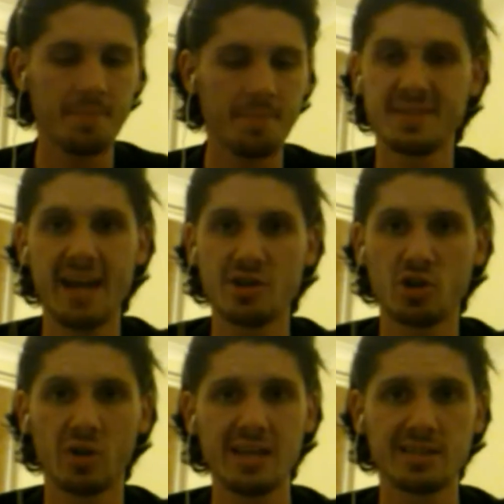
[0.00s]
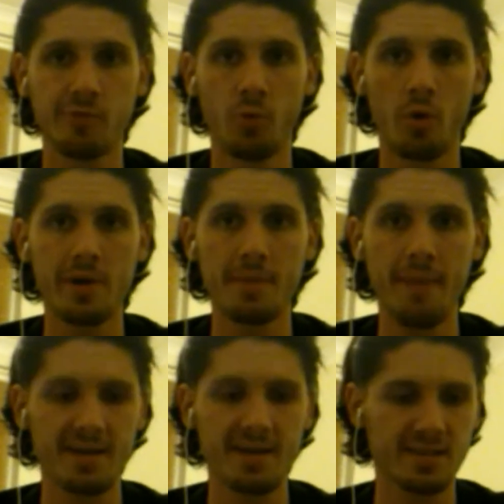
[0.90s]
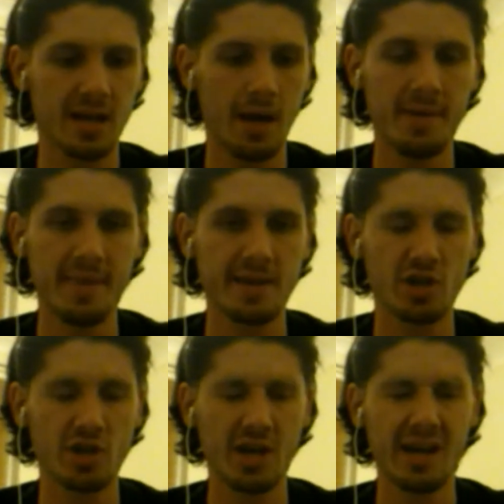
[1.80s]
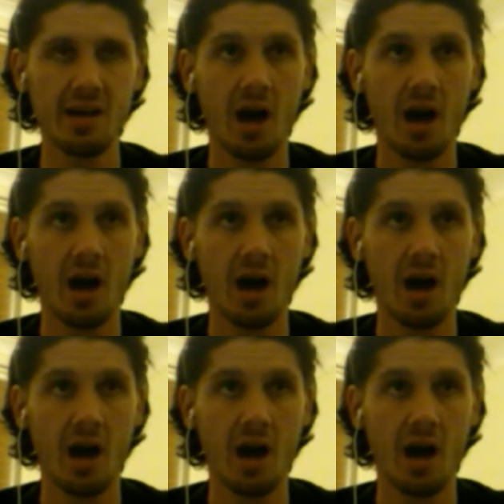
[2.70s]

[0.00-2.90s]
potential Gears of War remaster coming this year,